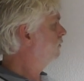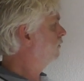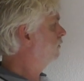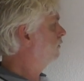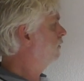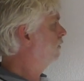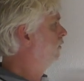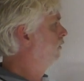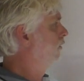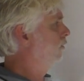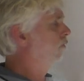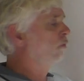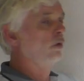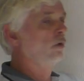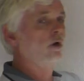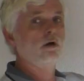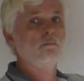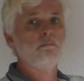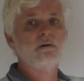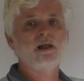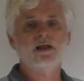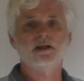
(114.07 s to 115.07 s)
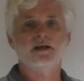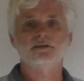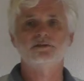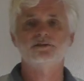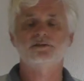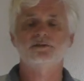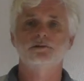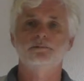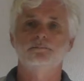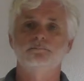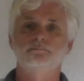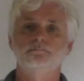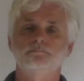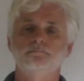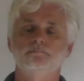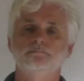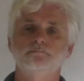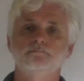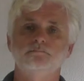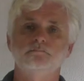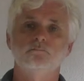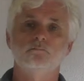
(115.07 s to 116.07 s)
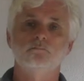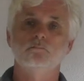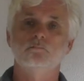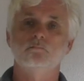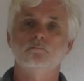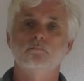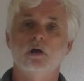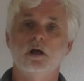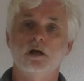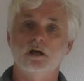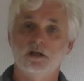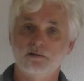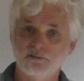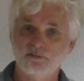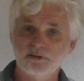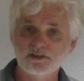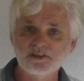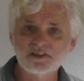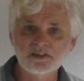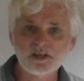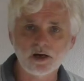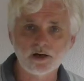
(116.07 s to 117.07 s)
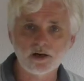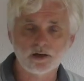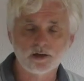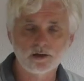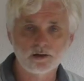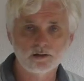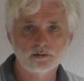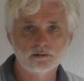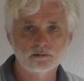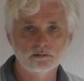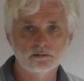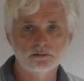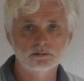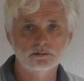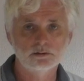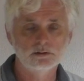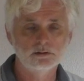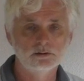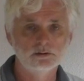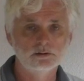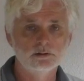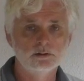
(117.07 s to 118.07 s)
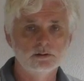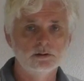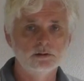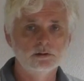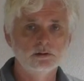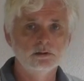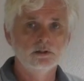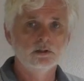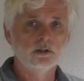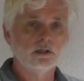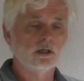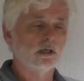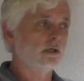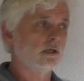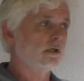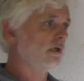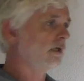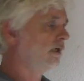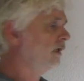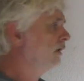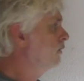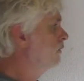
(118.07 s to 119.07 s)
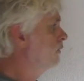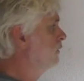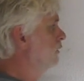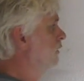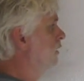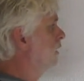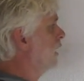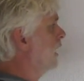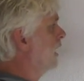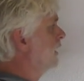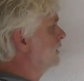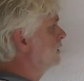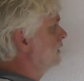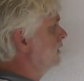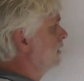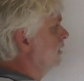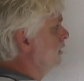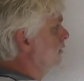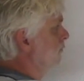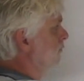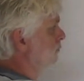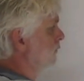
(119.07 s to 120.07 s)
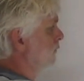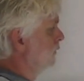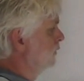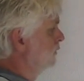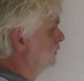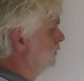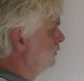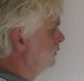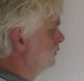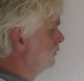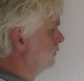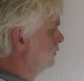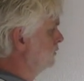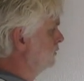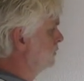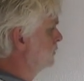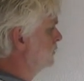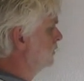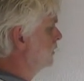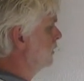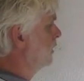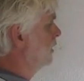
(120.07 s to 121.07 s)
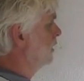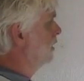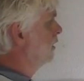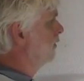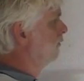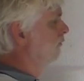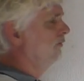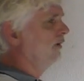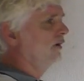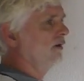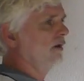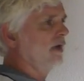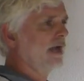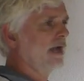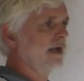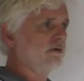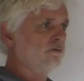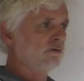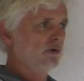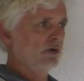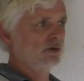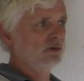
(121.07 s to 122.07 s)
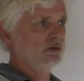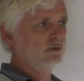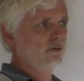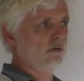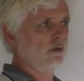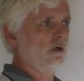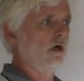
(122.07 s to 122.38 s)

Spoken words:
the Earth were the planets, and even the Sun. And he could not actually produce very accurate